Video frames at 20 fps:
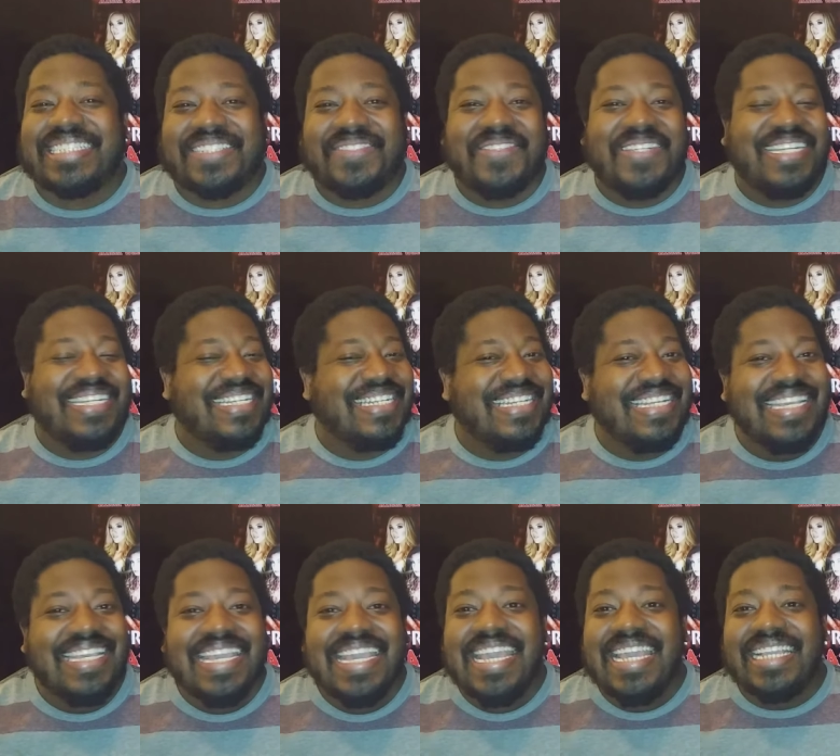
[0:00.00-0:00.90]
one.
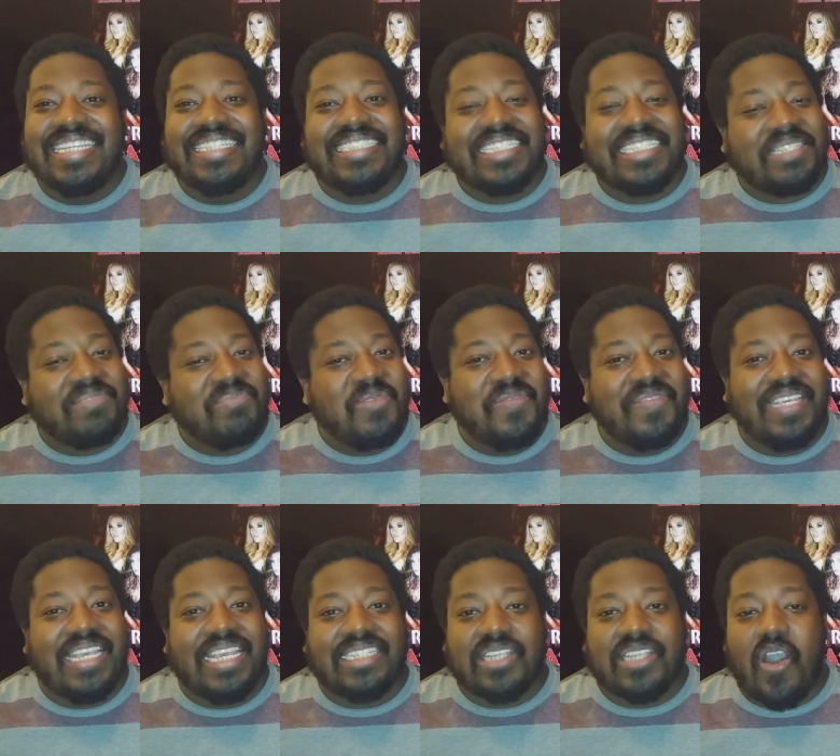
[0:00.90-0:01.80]
This
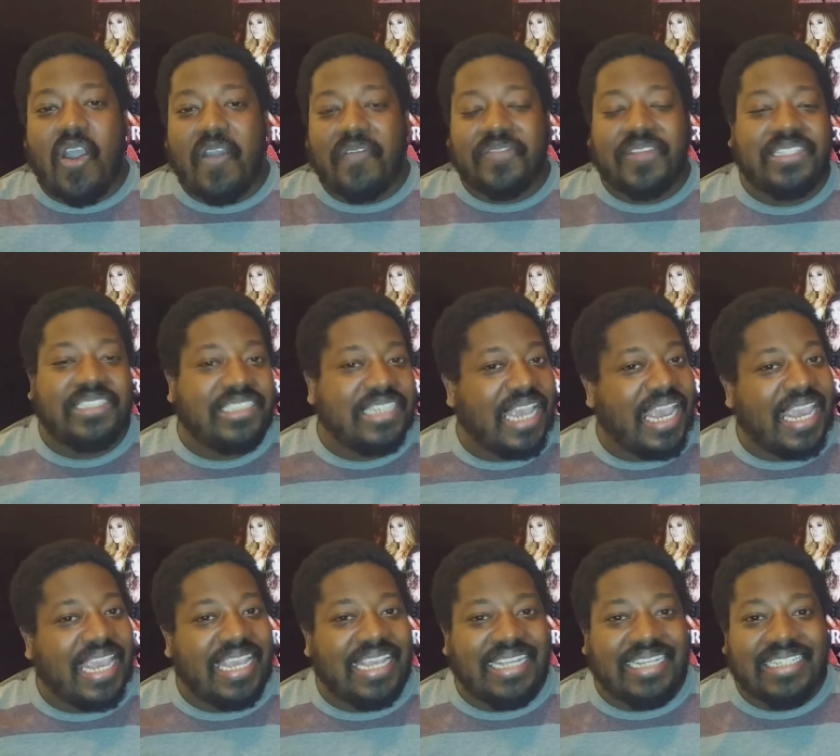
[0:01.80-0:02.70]
movie is off the
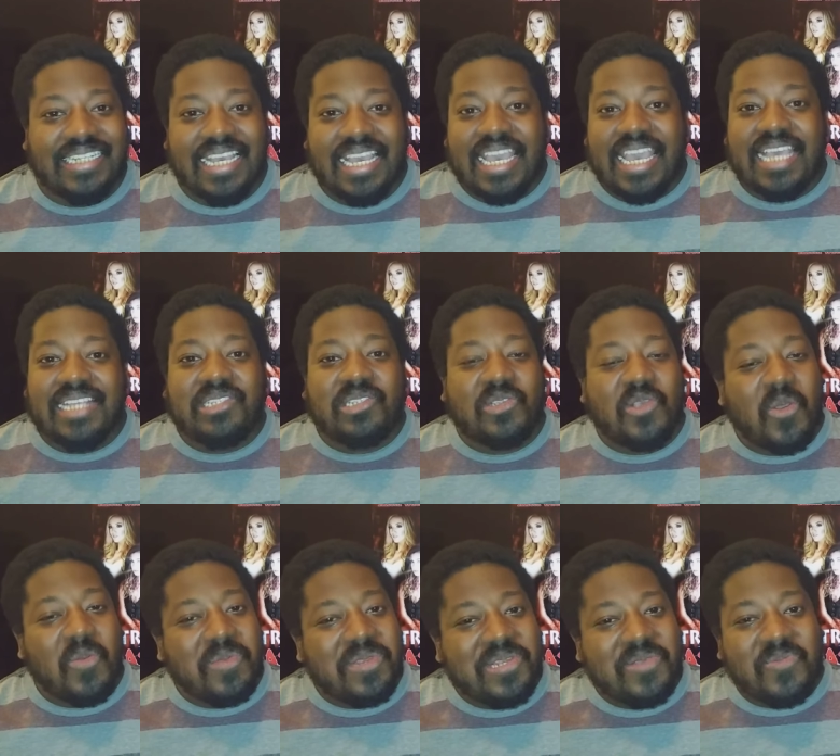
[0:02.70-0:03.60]
chain in
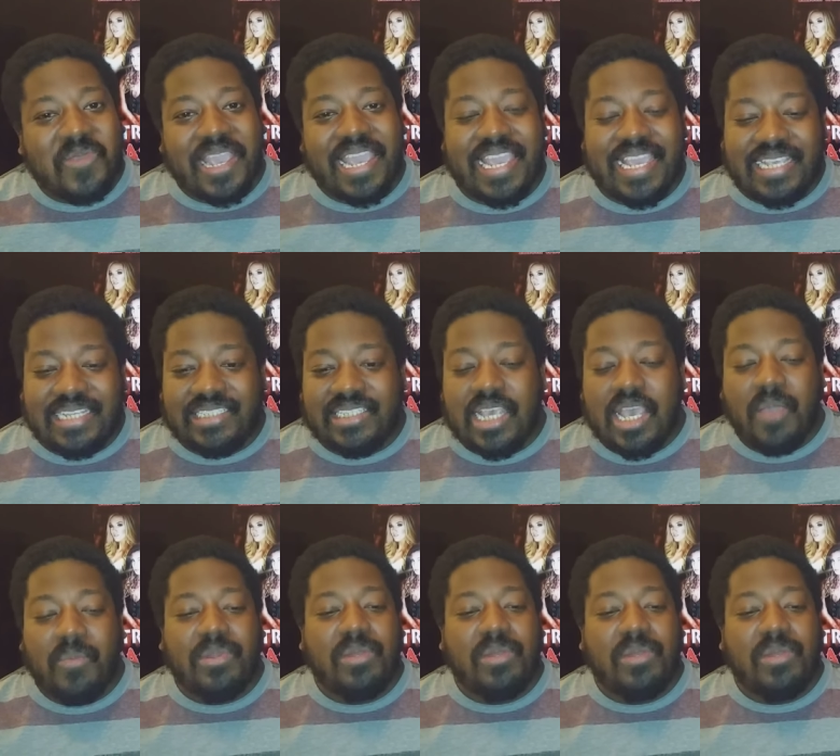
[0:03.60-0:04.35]
so many ways.